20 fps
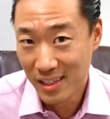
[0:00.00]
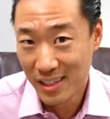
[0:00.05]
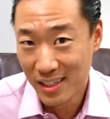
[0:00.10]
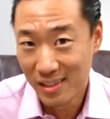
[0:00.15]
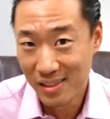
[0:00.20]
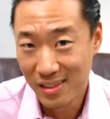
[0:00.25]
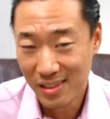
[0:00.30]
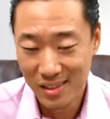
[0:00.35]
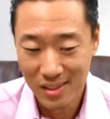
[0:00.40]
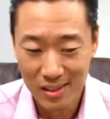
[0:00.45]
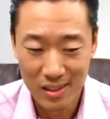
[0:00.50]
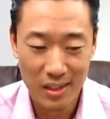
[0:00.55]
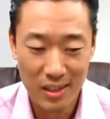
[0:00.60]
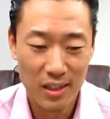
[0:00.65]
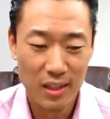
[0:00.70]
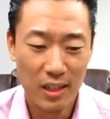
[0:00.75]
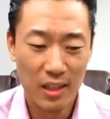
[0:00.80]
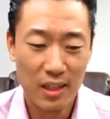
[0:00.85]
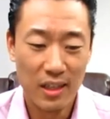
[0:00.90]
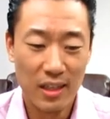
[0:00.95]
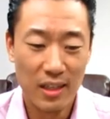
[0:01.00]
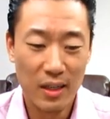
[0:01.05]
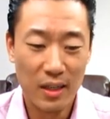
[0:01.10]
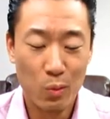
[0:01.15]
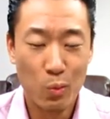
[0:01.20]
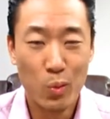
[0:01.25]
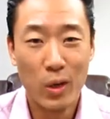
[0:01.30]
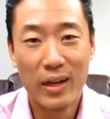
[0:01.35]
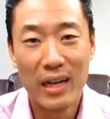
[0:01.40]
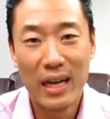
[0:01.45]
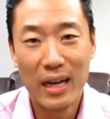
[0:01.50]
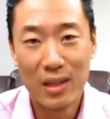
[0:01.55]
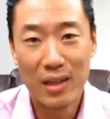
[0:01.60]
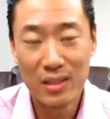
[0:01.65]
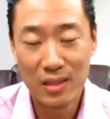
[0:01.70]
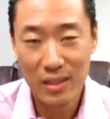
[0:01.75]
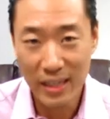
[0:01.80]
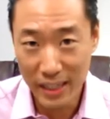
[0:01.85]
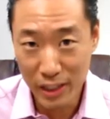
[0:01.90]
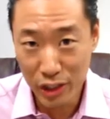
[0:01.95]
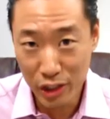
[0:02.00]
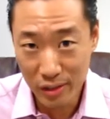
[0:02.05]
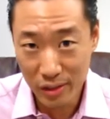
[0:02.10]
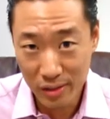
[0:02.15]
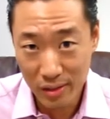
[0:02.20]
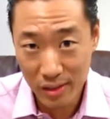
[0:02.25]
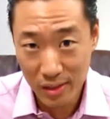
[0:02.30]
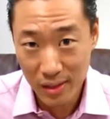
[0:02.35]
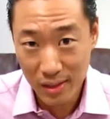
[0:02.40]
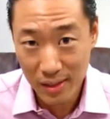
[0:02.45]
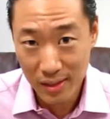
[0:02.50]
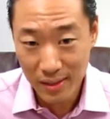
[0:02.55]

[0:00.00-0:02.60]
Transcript: It's one IRS agent